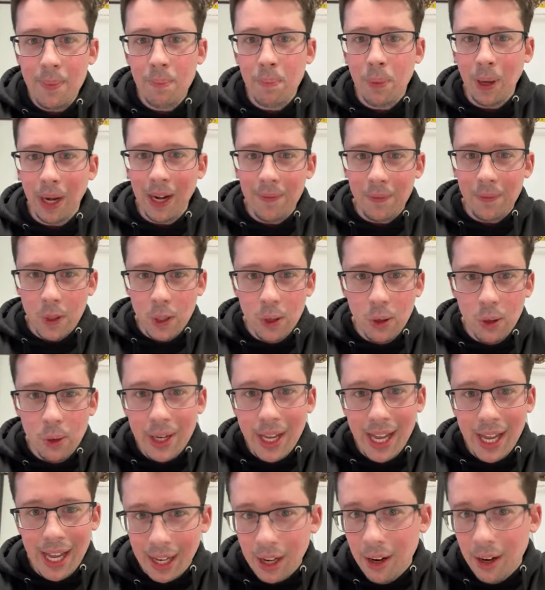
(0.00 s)
But if you don't
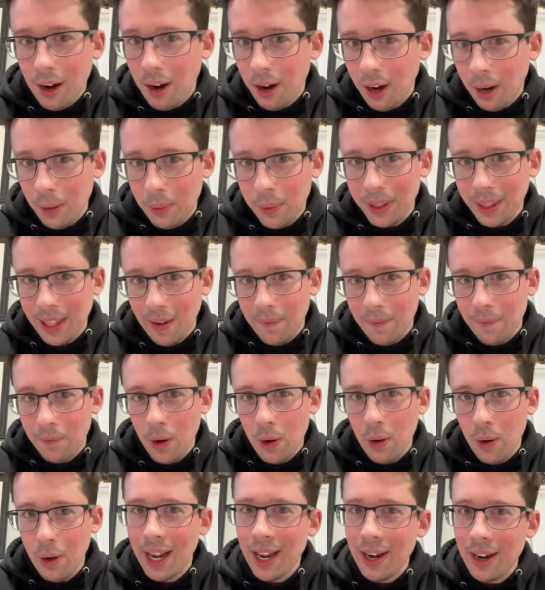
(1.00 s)
get caught with that
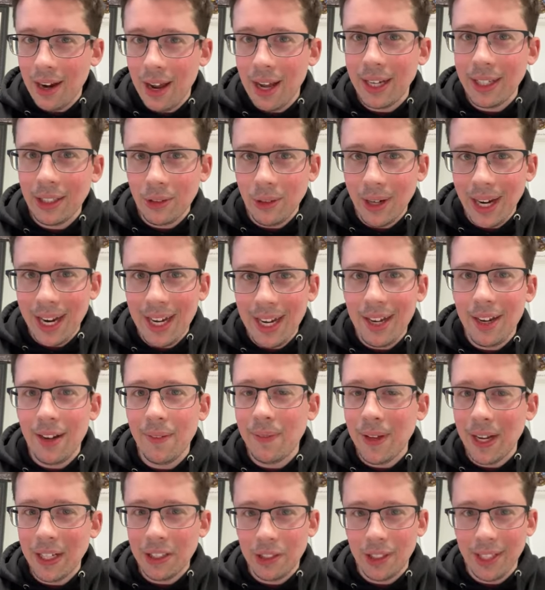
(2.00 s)
phone, and, and granted,
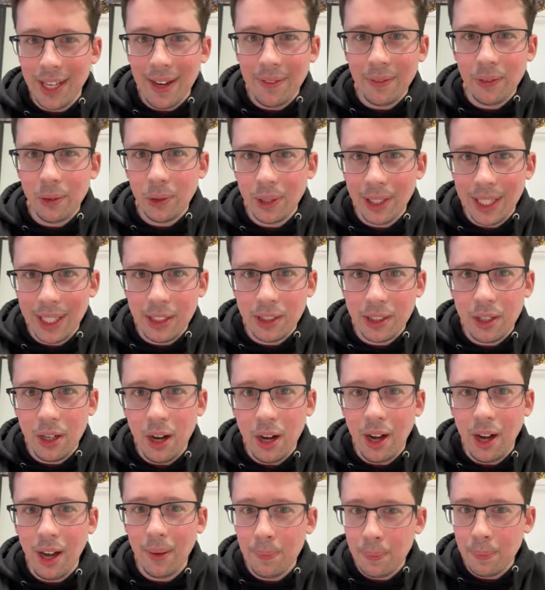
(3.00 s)
eventually everyone gets
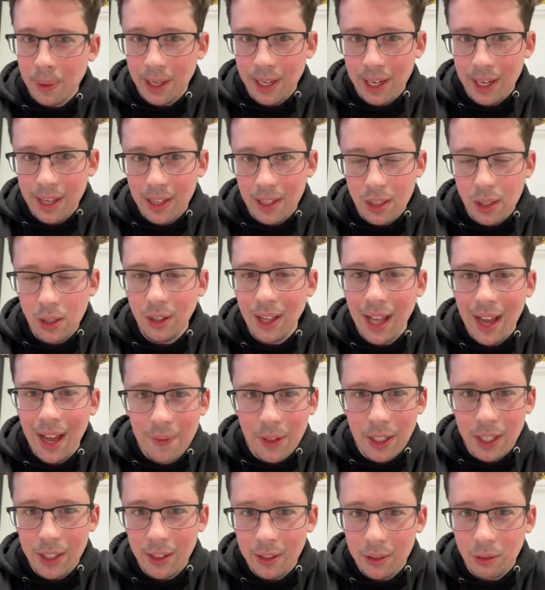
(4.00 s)
caught, but you'll have
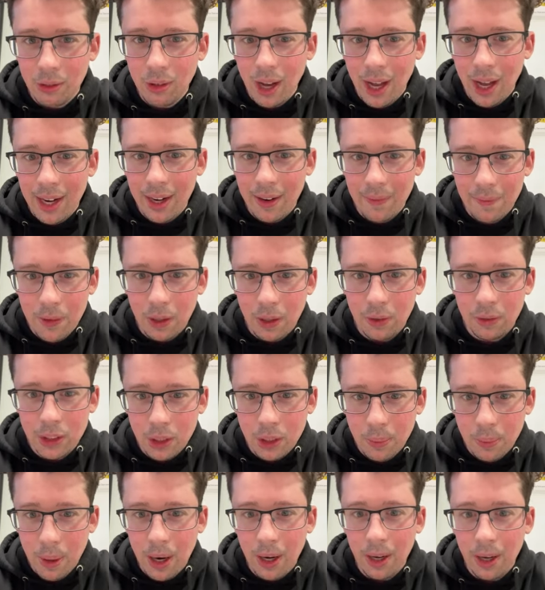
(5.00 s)
a good run if you're
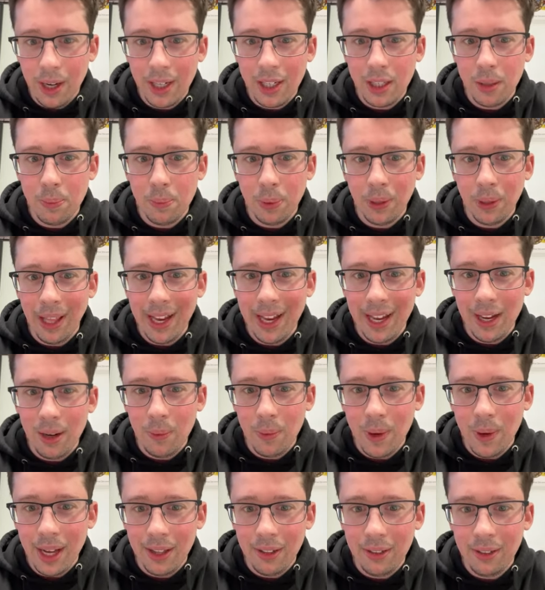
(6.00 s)
smart and you play it
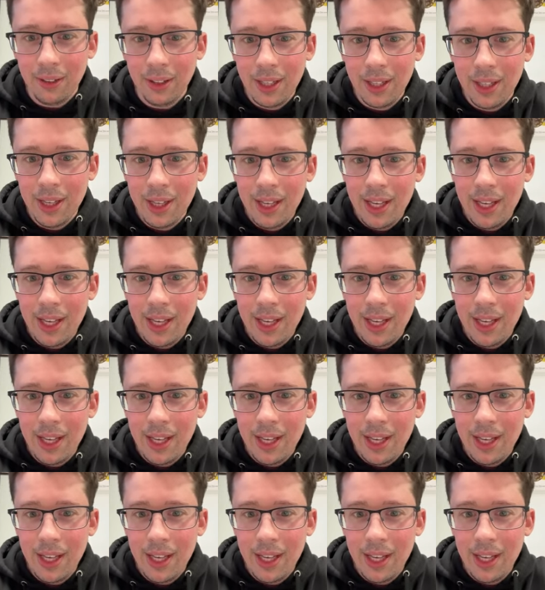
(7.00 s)
well.